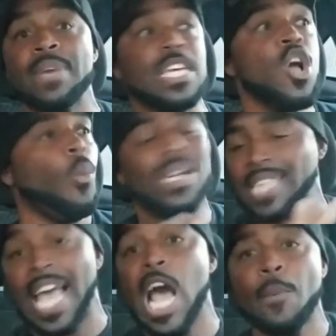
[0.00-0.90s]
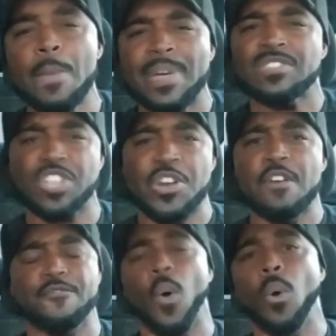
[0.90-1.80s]
me what the hell we've been
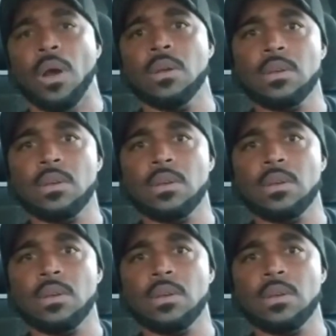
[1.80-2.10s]
cheering for.